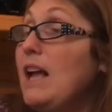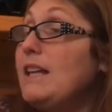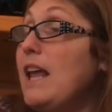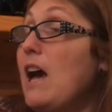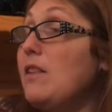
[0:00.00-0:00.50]

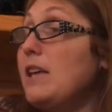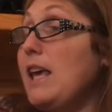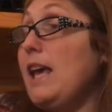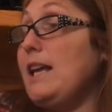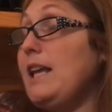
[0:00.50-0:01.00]
Now the
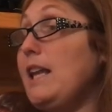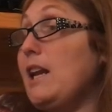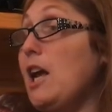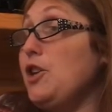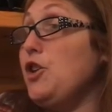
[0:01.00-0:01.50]
king
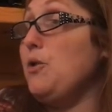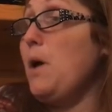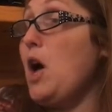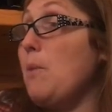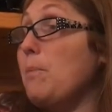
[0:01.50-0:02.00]
needed a new
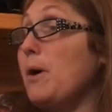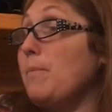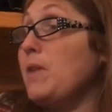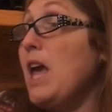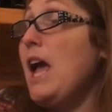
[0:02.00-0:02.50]
helper.
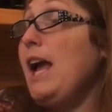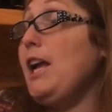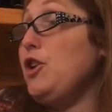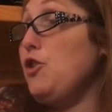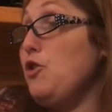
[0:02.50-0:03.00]

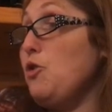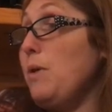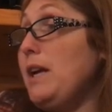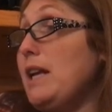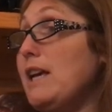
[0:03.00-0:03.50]
He knew
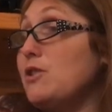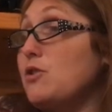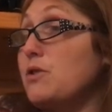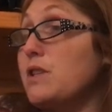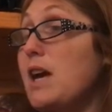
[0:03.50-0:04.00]
Queen
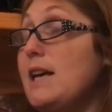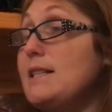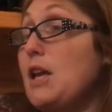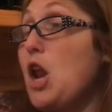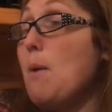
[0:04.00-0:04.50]
Esther's
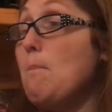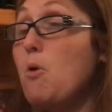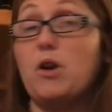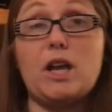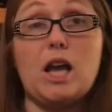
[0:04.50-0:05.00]
cousin,
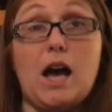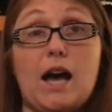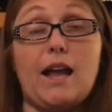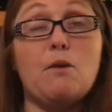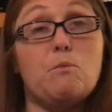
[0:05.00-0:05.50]

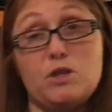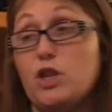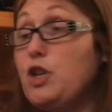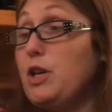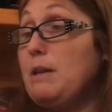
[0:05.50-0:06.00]
Mordecai, was a
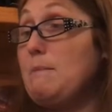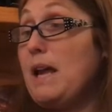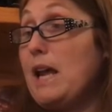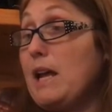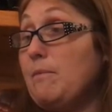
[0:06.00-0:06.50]
good
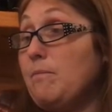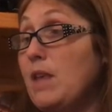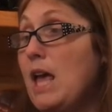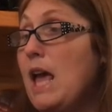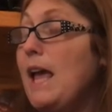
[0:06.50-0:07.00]
man.
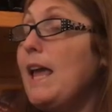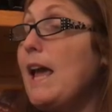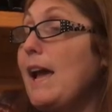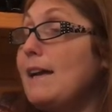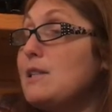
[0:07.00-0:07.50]
He
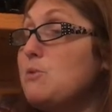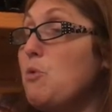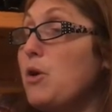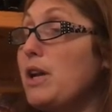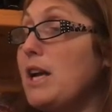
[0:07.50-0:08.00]
asked
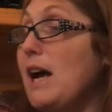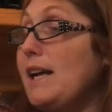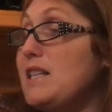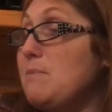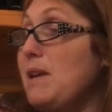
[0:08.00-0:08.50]
Mordecai
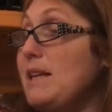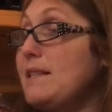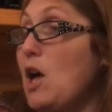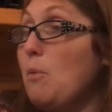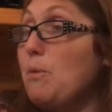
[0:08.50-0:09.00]
to be his
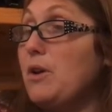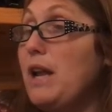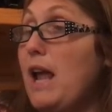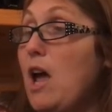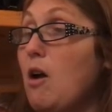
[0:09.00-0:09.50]
helper
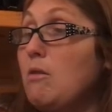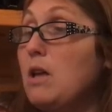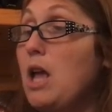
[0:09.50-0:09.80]
now.